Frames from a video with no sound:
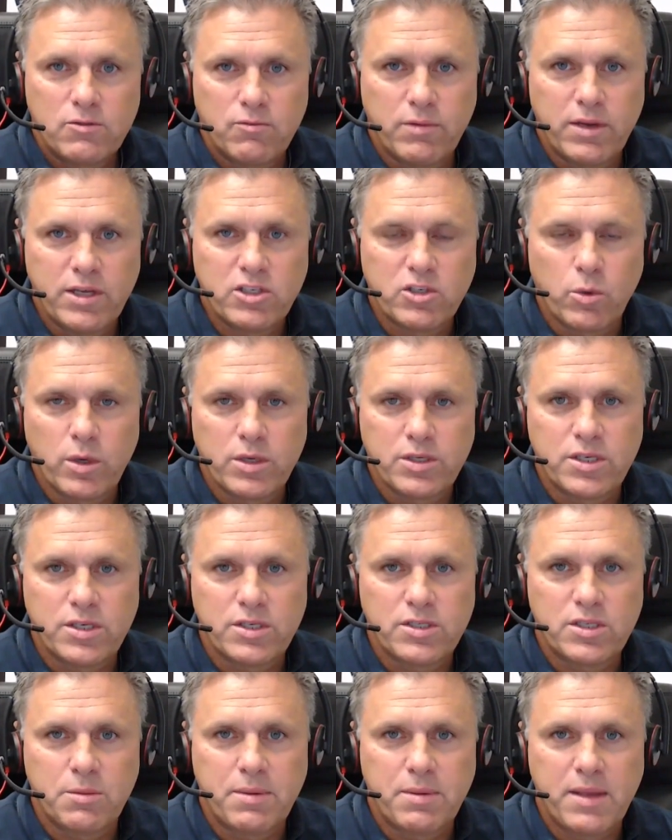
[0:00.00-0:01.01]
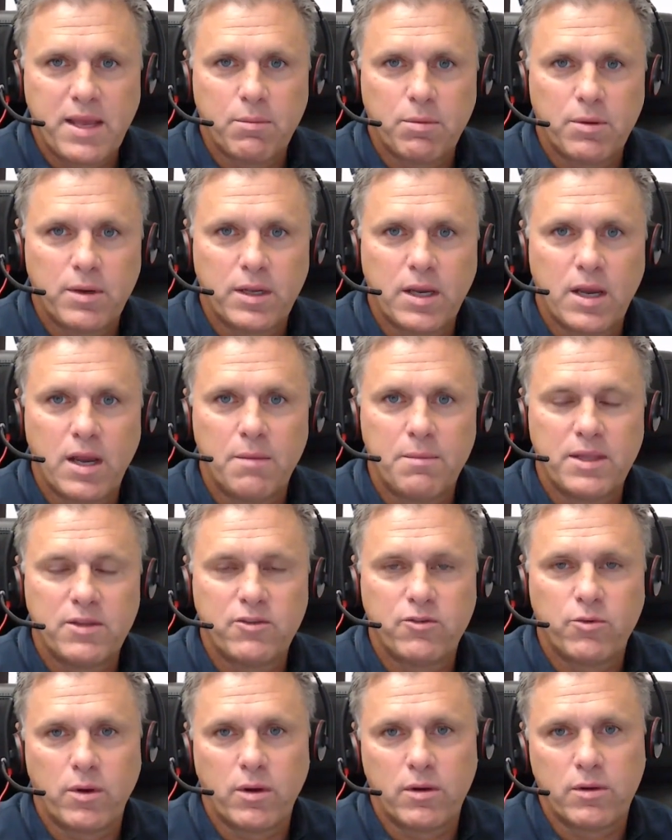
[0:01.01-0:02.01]
resources to be able to come
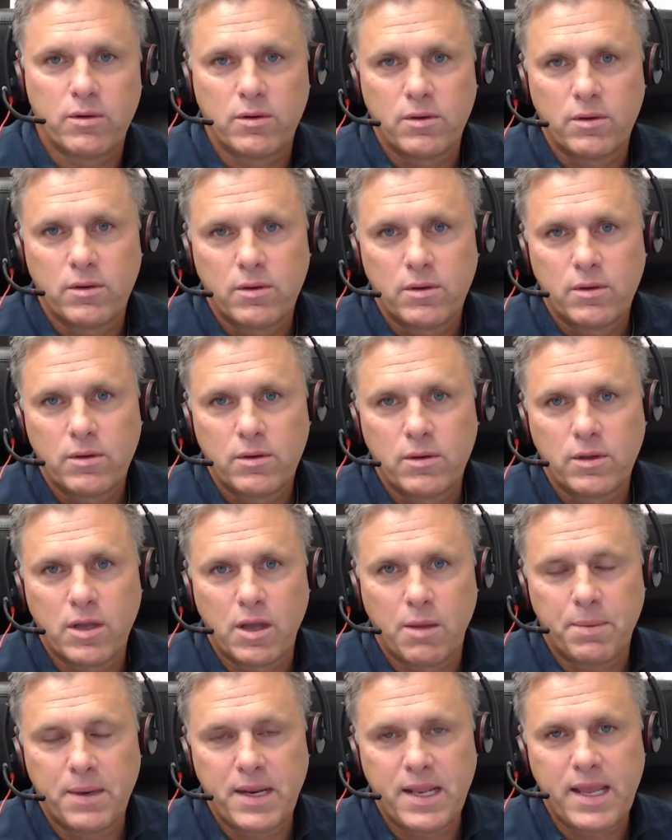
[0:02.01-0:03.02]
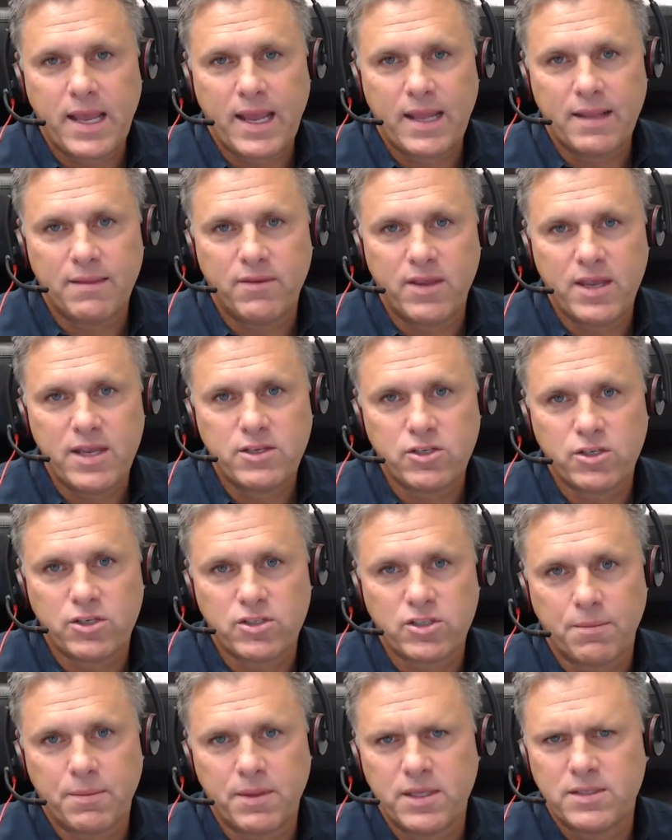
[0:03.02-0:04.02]
into our company and teach us
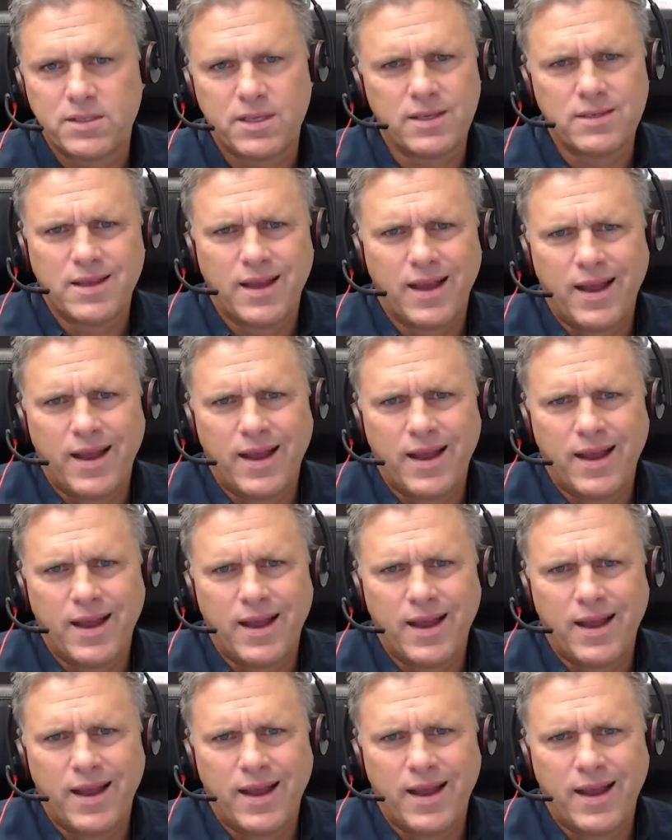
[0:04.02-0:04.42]
some of these things.